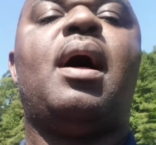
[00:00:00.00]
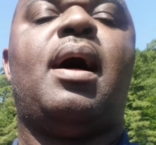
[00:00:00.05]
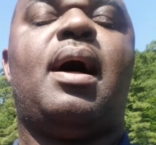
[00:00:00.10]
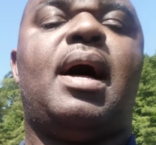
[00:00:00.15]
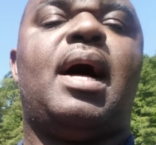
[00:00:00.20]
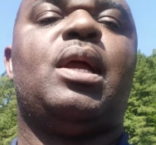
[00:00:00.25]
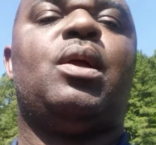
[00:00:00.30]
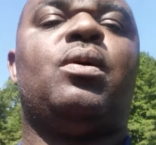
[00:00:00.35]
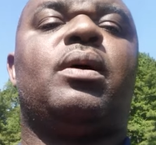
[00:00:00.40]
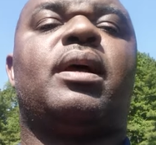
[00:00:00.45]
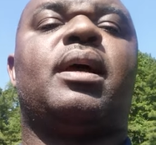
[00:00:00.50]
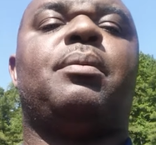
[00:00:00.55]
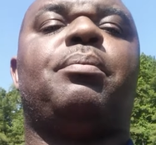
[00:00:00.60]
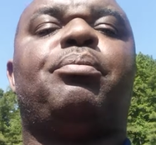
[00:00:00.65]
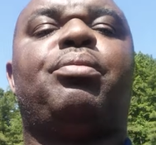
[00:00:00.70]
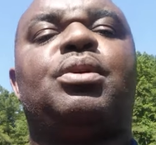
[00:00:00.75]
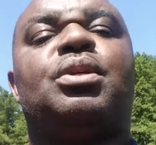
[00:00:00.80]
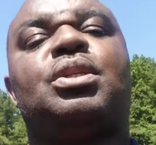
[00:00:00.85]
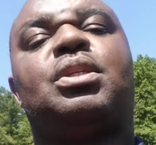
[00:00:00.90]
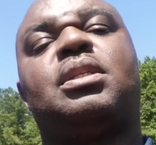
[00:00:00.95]
how you can
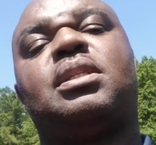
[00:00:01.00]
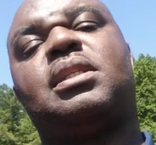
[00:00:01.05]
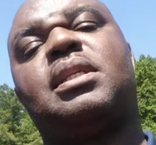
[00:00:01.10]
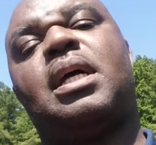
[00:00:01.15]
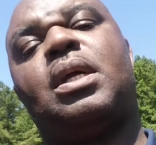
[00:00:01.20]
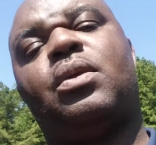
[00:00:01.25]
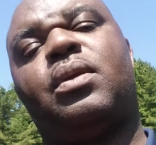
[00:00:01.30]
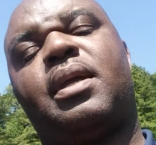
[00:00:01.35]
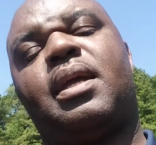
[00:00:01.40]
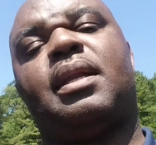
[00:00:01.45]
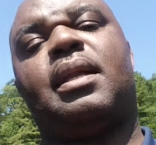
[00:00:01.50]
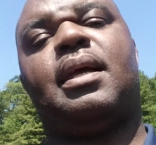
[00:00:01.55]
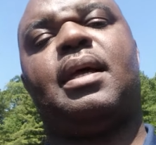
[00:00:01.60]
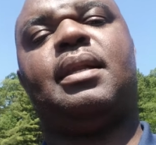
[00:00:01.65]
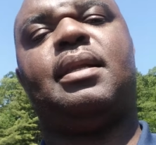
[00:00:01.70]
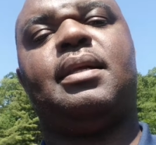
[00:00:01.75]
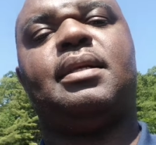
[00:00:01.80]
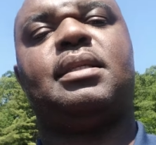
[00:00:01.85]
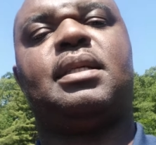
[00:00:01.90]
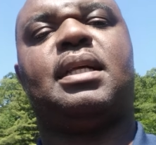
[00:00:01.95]
purchase, how you can get
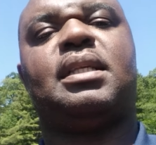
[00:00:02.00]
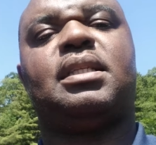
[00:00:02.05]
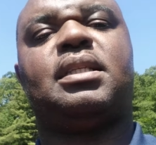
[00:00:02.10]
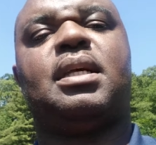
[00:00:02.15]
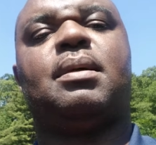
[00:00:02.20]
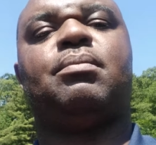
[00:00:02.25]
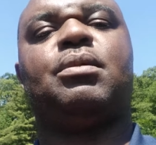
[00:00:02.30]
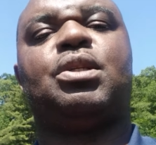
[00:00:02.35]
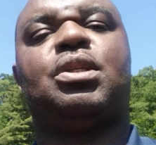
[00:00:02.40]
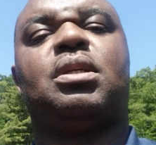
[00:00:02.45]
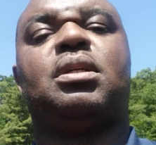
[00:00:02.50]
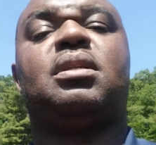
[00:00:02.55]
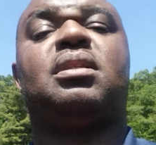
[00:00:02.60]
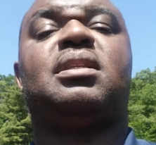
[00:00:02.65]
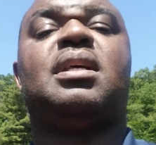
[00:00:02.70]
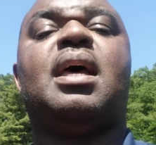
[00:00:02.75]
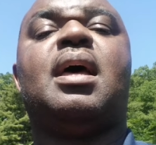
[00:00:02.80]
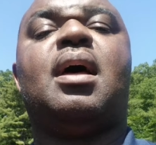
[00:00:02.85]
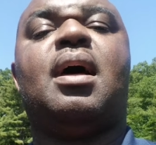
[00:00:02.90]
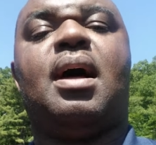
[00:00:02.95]
these ATM machines,
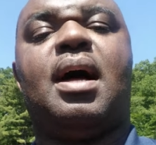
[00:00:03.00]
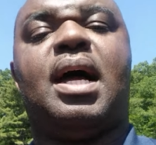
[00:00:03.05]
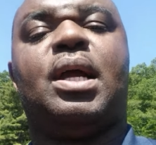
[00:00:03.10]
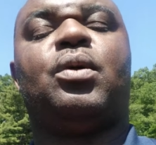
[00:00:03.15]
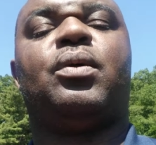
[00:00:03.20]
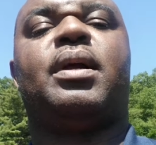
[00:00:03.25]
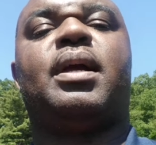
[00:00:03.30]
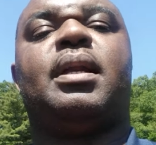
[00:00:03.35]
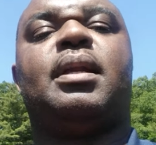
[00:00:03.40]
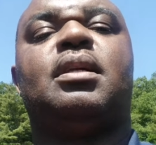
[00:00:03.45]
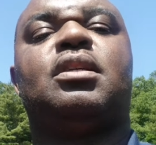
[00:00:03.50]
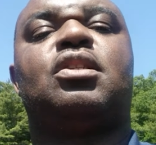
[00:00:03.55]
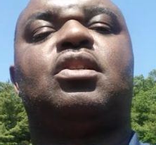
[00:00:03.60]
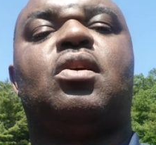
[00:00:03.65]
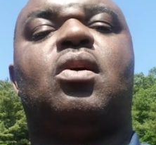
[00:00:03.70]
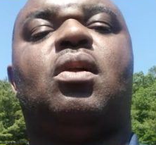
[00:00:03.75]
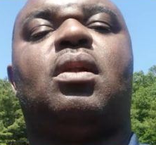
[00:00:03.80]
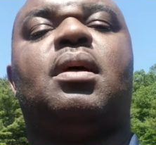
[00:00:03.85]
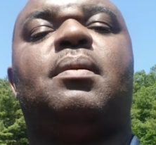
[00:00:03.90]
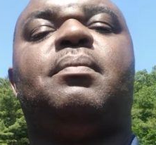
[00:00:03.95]
how you can
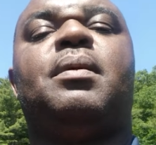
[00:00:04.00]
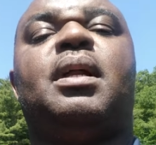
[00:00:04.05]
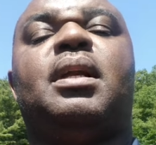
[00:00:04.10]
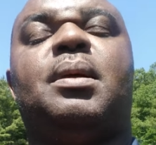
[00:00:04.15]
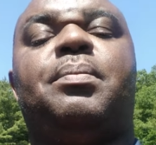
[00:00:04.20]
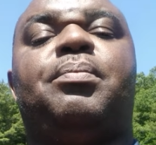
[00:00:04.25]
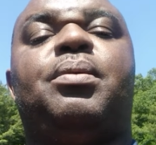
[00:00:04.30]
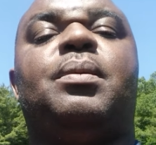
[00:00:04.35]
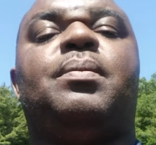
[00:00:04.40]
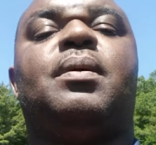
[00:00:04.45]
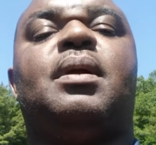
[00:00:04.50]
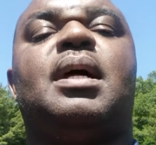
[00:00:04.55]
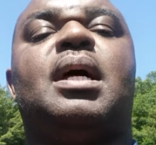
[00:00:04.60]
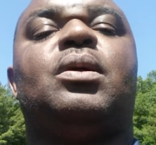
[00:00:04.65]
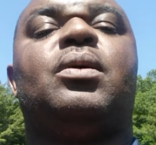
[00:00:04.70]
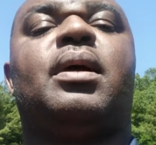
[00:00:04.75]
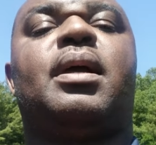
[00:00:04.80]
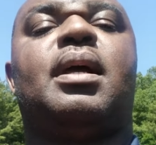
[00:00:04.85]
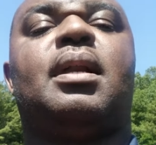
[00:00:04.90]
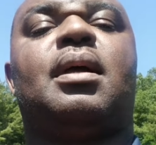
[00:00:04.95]
install them, the people that you
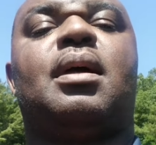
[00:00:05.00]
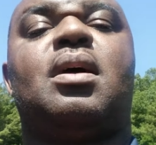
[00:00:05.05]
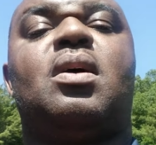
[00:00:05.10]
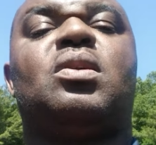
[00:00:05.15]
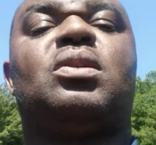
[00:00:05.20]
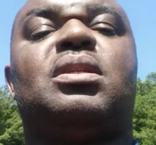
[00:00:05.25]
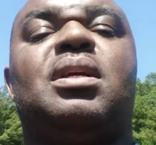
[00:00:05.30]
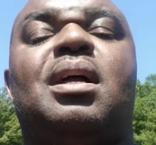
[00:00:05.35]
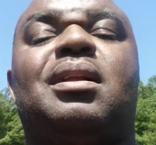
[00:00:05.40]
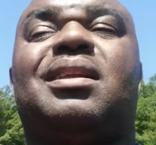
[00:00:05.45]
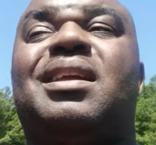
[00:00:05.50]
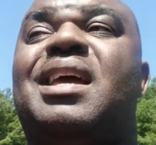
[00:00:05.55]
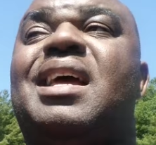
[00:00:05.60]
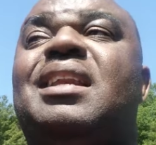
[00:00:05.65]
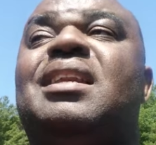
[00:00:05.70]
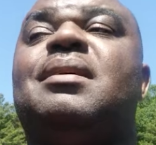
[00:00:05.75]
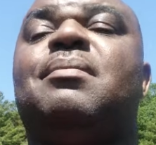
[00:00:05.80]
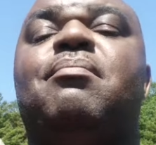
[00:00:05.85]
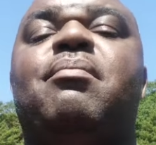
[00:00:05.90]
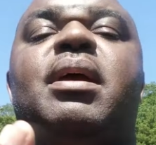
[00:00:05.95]
can contact, and
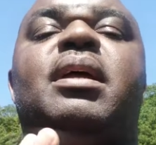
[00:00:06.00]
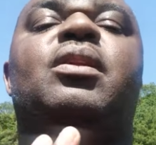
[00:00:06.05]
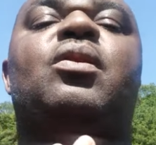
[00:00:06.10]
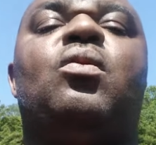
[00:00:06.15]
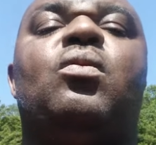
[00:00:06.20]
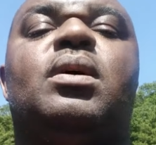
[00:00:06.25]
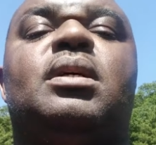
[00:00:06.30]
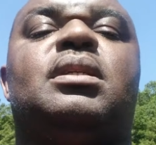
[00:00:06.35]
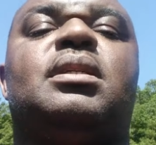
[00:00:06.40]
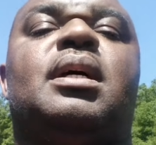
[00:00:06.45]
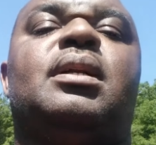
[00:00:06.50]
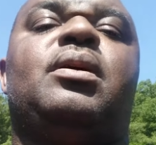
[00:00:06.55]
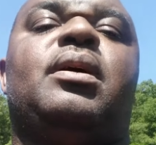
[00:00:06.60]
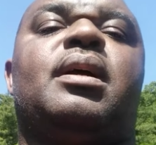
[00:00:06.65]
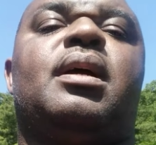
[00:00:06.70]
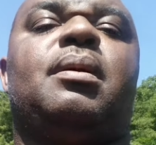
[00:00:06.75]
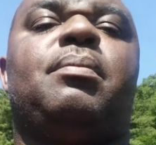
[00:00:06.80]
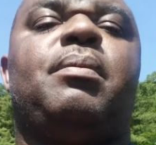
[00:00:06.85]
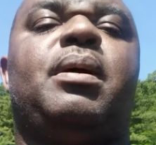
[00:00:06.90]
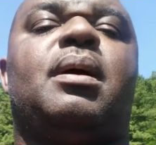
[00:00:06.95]
the many ways that you
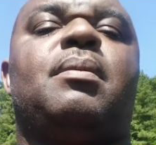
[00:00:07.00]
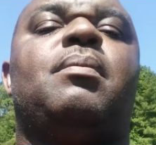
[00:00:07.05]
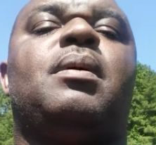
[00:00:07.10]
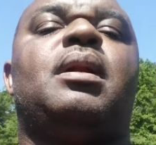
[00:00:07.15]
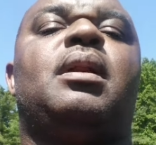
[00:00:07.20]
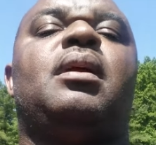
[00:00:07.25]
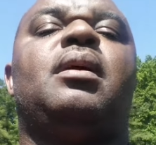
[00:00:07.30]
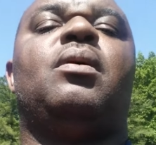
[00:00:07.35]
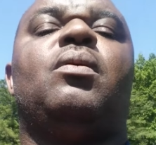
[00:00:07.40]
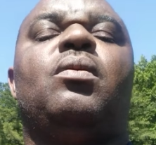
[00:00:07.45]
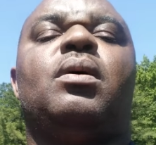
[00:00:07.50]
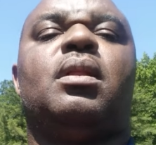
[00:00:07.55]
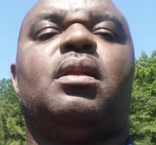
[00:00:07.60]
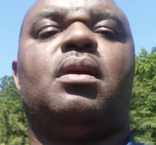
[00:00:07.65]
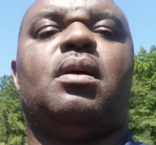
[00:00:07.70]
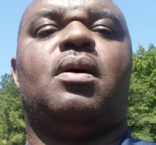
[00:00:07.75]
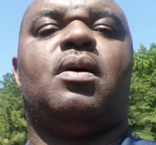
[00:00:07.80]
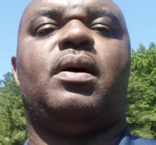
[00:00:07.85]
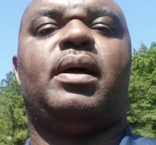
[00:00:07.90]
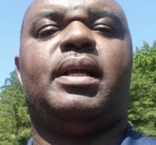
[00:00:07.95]
can make money with
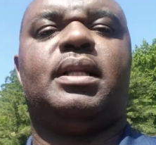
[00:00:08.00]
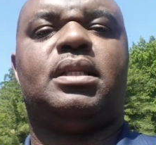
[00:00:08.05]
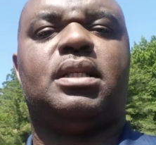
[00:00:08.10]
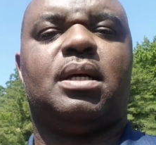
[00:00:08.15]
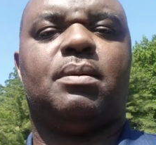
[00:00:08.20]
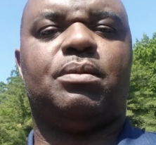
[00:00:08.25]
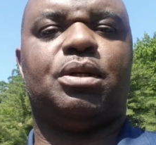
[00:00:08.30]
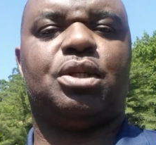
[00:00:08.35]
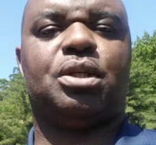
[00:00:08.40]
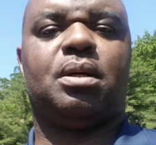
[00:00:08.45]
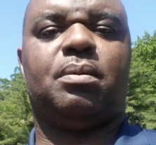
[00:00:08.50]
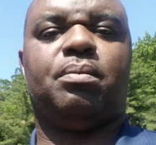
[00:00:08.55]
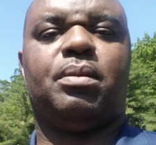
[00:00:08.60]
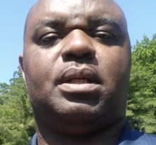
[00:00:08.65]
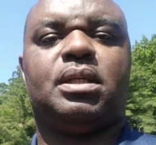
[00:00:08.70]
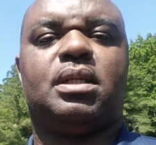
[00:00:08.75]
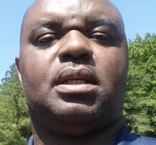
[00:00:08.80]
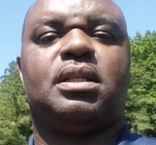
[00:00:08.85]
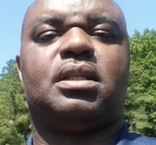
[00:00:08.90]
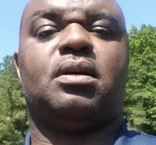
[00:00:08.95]
your ATM machine
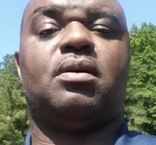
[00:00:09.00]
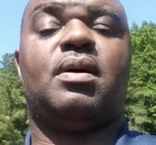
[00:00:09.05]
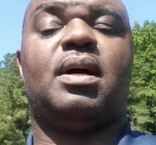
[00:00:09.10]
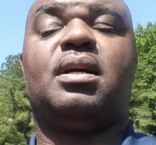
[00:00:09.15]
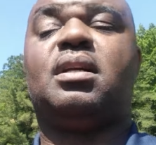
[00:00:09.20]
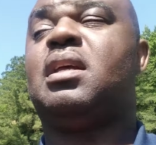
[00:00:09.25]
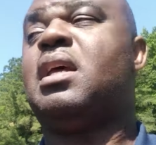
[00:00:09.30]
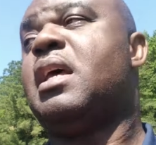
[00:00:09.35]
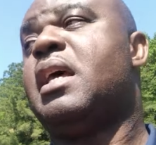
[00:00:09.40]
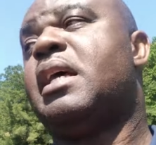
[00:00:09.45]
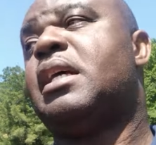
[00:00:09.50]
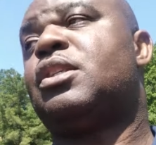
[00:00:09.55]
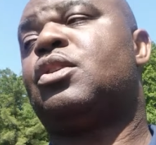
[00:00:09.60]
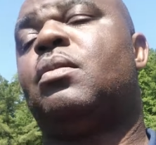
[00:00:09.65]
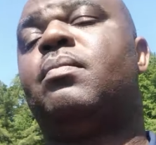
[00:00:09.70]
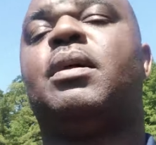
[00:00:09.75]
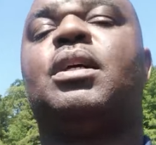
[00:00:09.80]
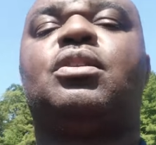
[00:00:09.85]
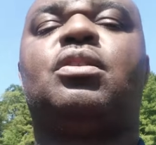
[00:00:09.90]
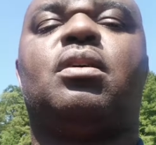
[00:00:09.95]
business, all right? So
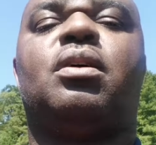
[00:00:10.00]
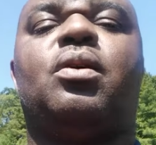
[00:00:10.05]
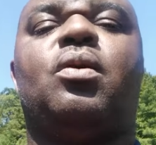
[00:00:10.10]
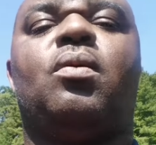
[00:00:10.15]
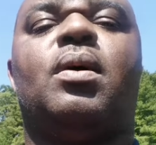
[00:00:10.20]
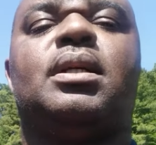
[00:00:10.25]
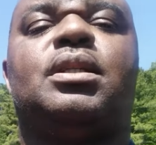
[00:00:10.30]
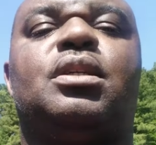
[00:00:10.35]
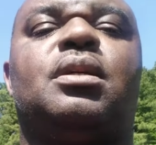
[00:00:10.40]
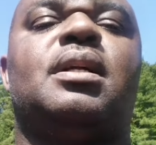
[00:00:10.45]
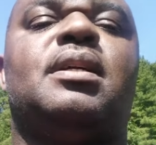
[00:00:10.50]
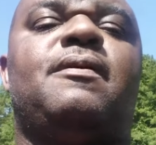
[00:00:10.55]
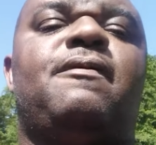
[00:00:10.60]
make sure you watch this